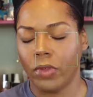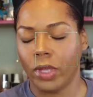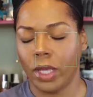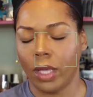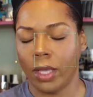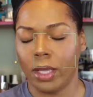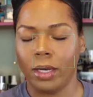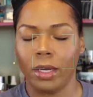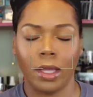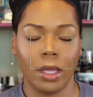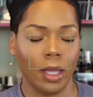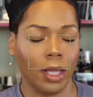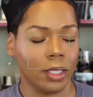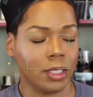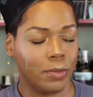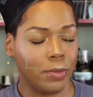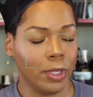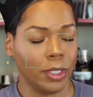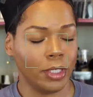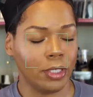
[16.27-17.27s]
cheap fan,
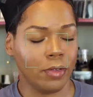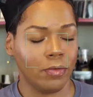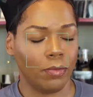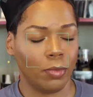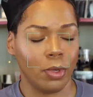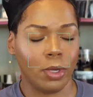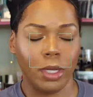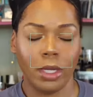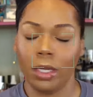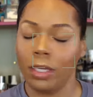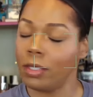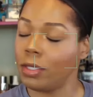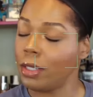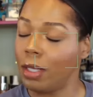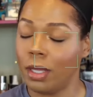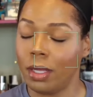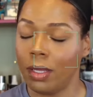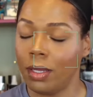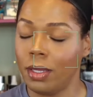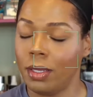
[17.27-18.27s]
expensive
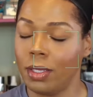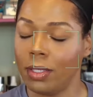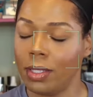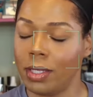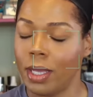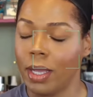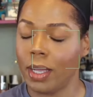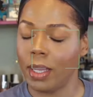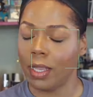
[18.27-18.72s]
breeze, good